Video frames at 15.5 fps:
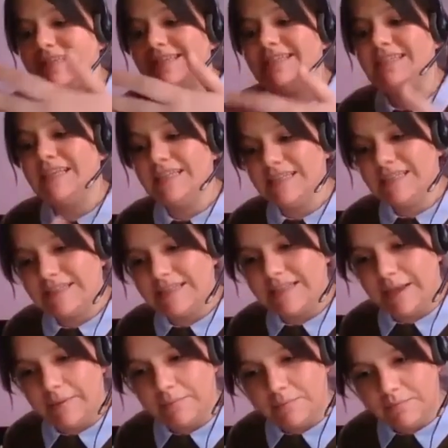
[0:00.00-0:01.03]

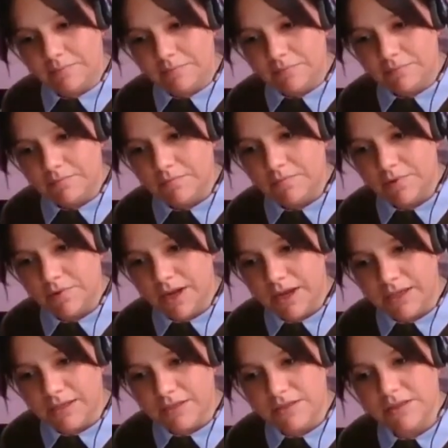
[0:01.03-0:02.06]
system,
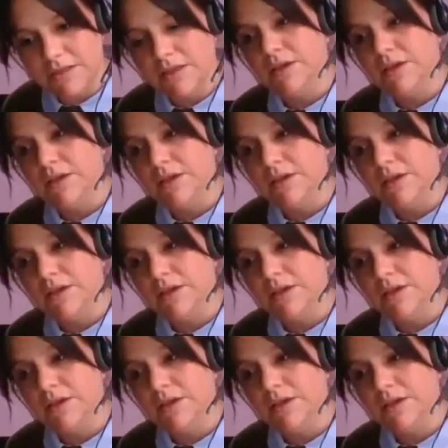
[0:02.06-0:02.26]
right?